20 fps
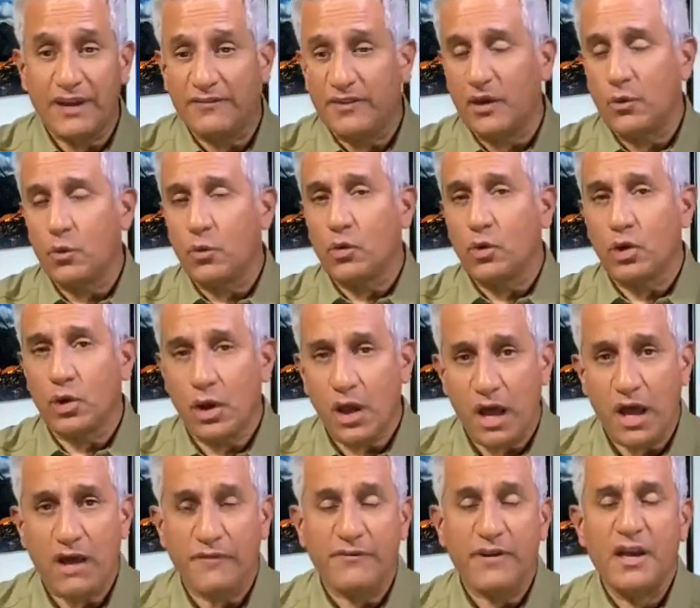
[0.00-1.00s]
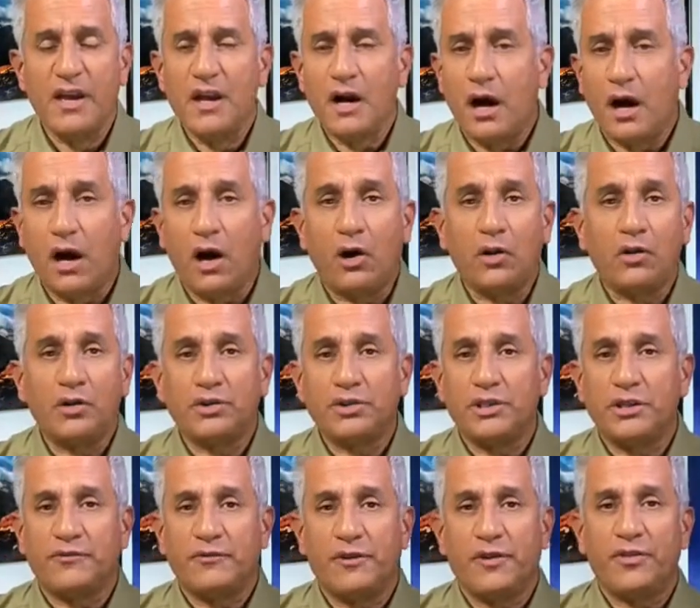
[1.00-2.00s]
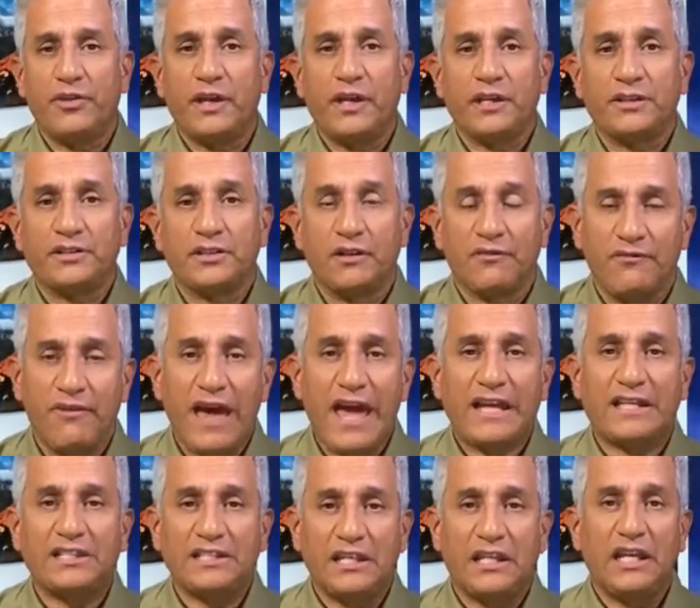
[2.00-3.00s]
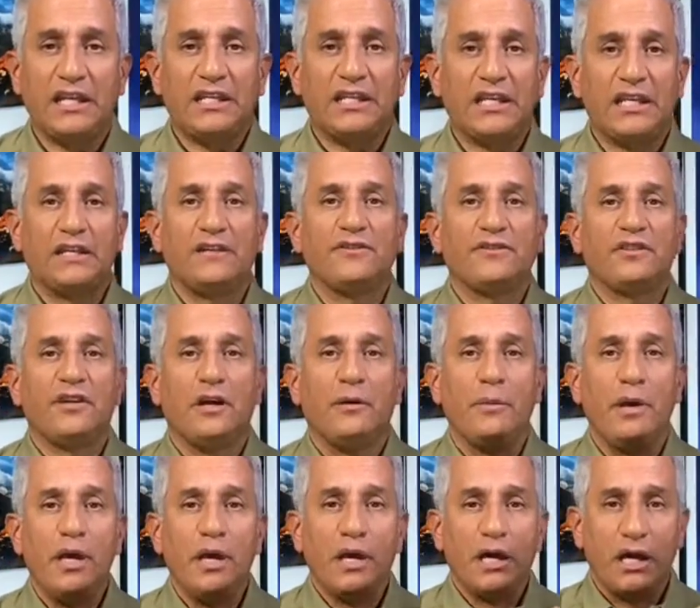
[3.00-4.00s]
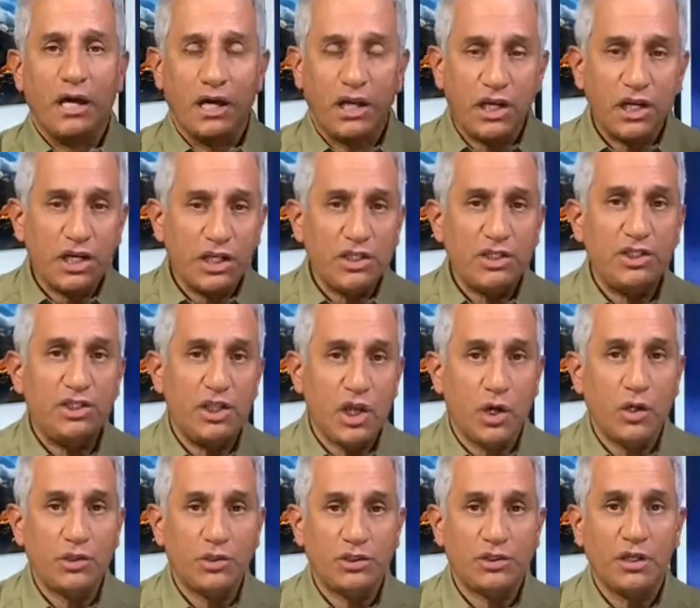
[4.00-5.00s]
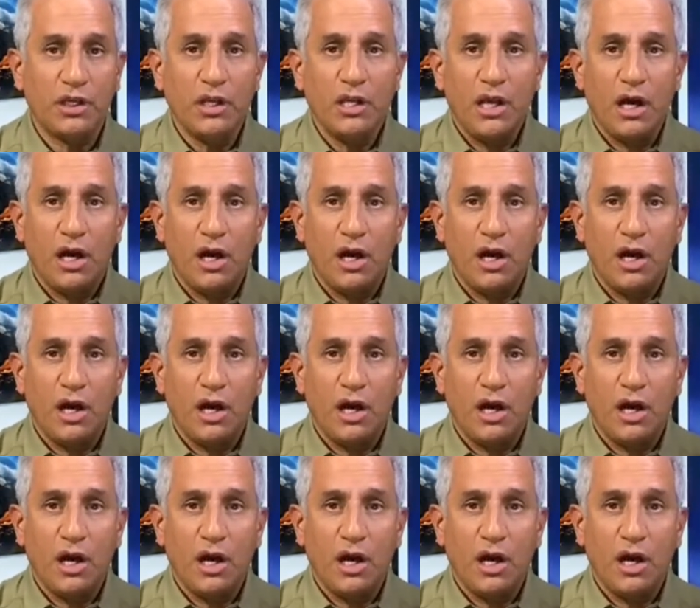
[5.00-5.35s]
Have they worn off? All those different things. The vaccine gives them a good dose